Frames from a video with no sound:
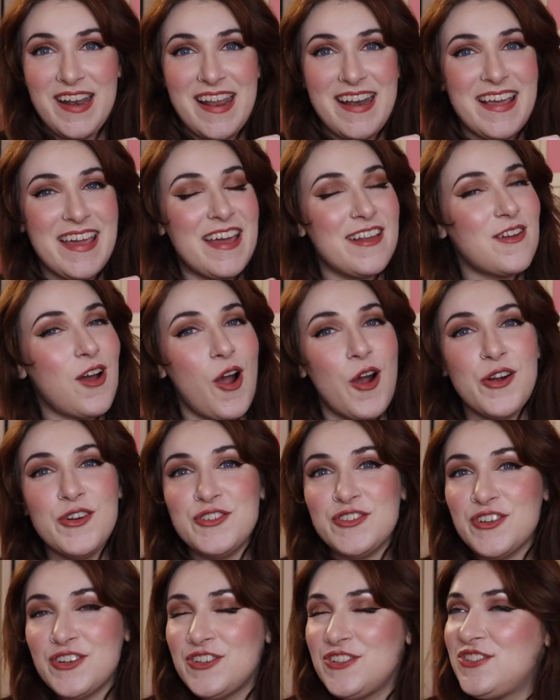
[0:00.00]
And again,
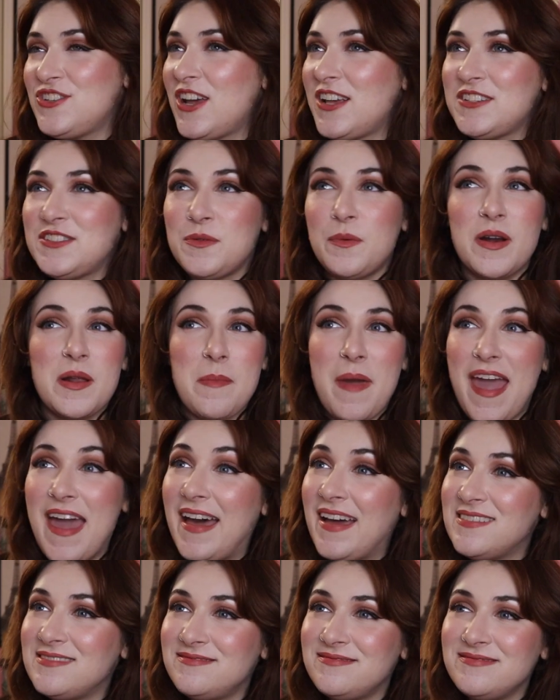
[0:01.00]
Archer, just what a
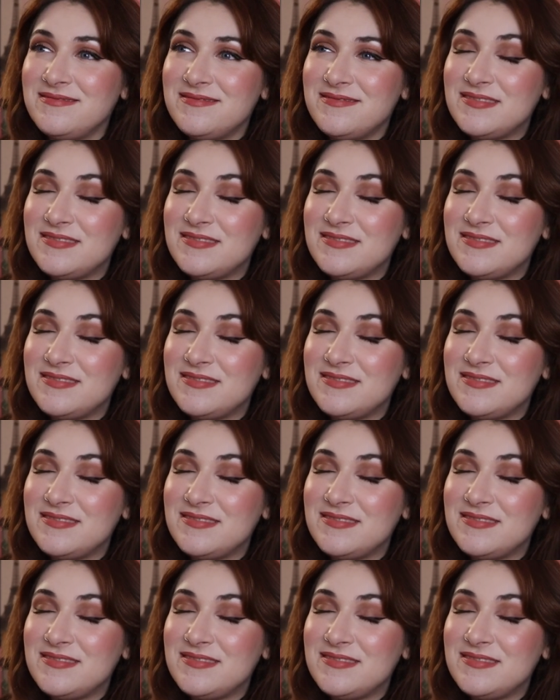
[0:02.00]
man.